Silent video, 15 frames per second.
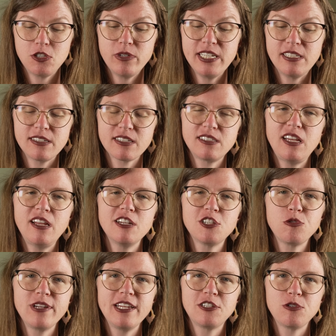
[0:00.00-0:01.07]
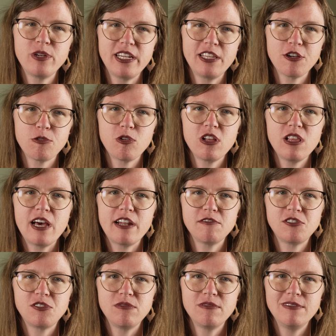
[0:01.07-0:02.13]
2016 and 2020, there were a lot
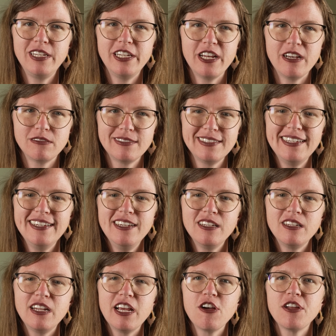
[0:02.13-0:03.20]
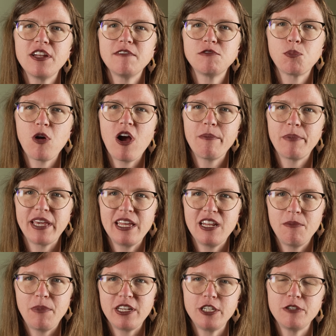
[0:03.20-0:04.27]
of, narratives
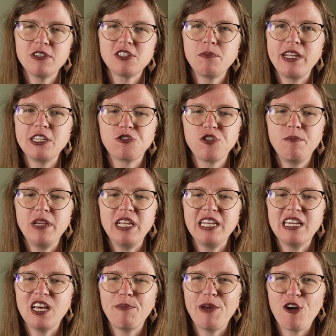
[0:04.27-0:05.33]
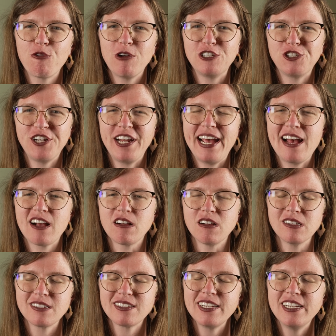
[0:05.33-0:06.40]
propagated by U.S. mainstream media about Russian
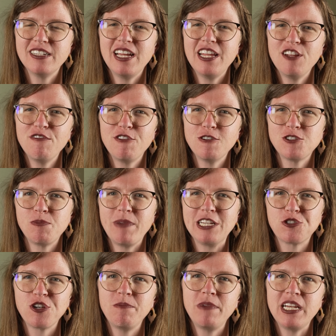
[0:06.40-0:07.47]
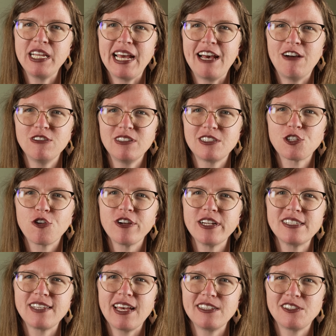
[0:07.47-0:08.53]
hackers, and none of those mainstream media outlets
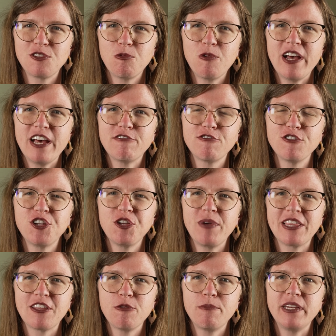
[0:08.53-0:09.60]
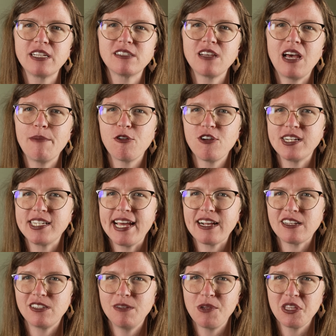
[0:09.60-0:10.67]
criticized the WEF for doing their big cyber
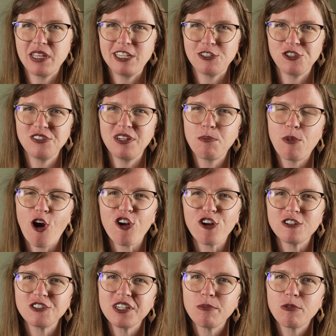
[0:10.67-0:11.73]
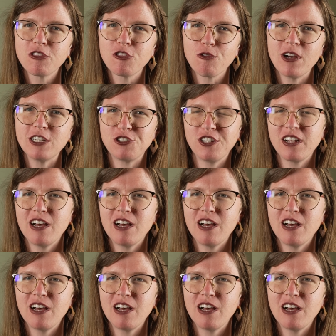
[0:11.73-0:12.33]
attack simulation in partnership with the Russian